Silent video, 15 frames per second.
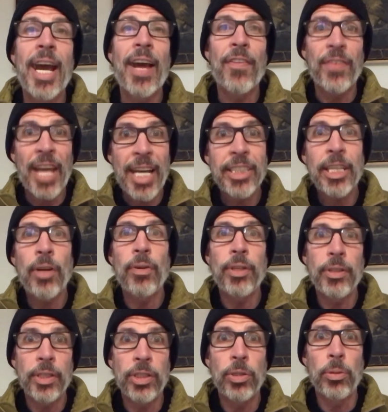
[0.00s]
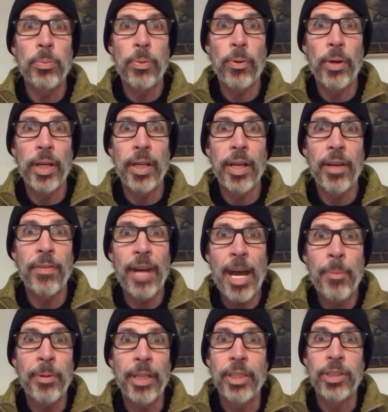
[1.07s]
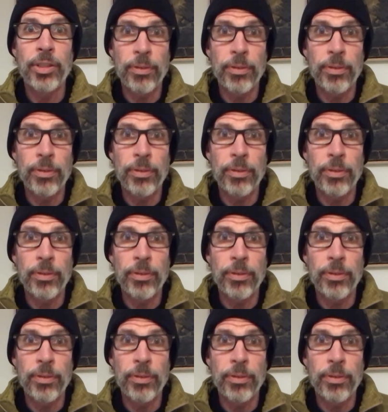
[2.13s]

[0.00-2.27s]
And that's how you get to a point of happiness.